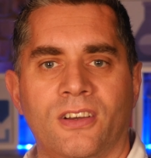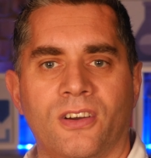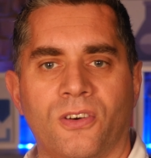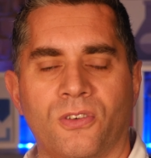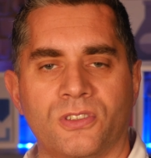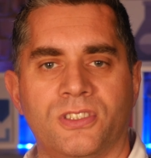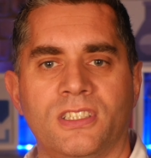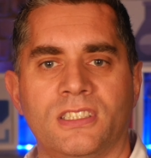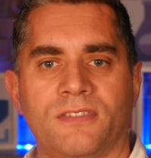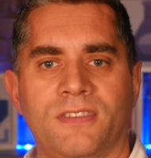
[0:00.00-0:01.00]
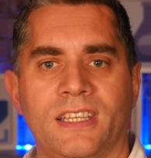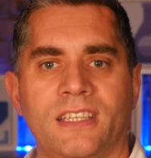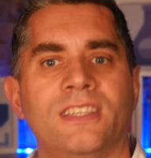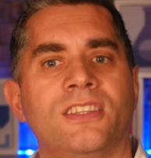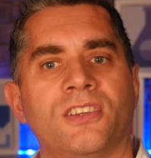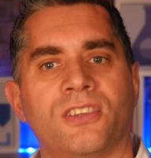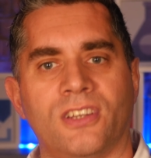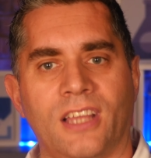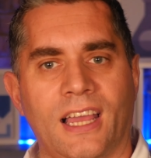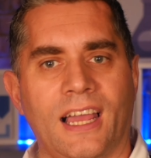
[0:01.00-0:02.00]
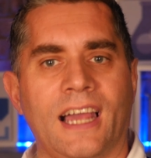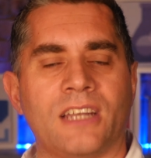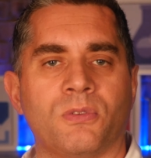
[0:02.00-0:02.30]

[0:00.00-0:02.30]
or alternatively you can add